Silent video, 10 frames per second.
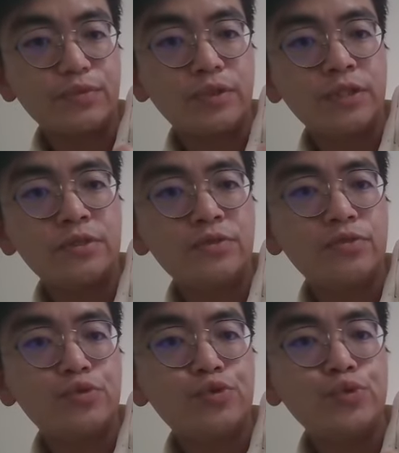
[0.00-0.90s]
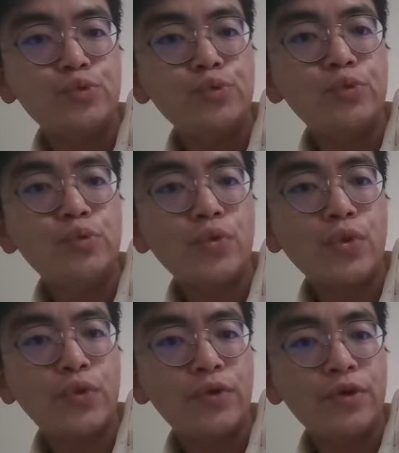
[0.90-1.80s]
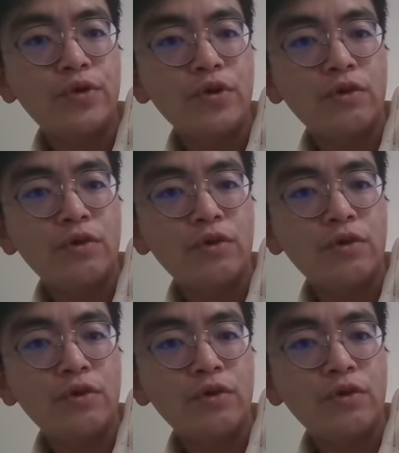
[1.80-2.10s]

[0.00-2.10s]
1, 2, 3,